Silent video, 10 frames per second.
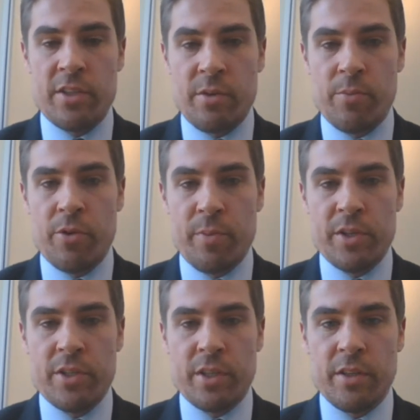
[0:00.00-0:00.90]
you both
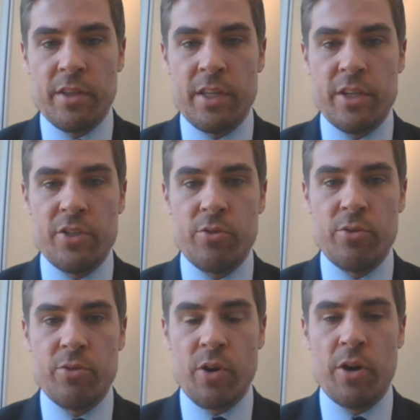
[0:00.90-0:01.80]
mentioned the issue
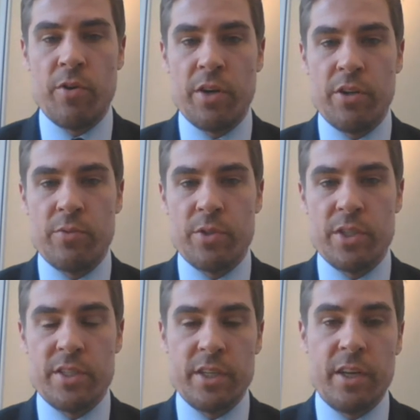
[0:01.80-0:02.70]
of
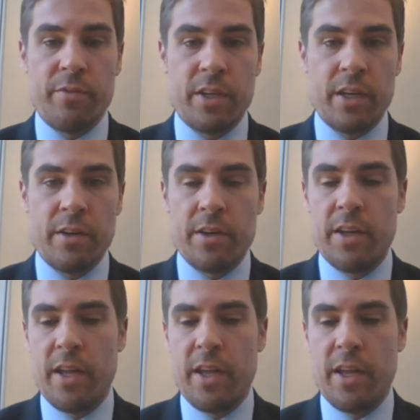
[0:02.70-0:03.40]
guardrails, which is significant.